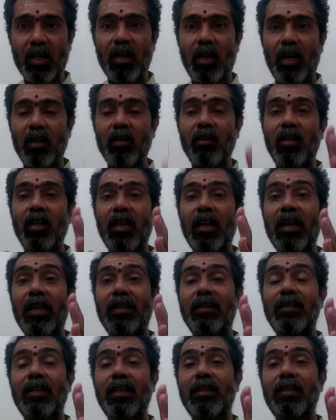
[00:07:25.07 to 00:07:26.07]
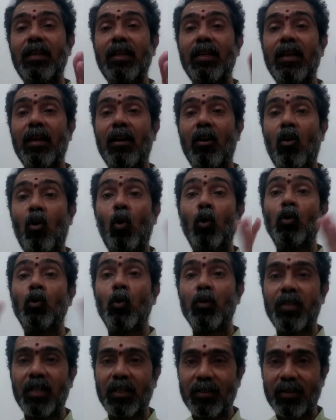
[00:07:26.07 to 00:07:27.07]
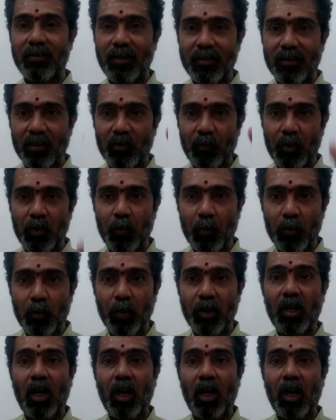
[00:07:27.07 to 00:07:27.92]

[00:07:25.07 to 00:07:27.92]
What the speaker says: and the all those exercises which we do it,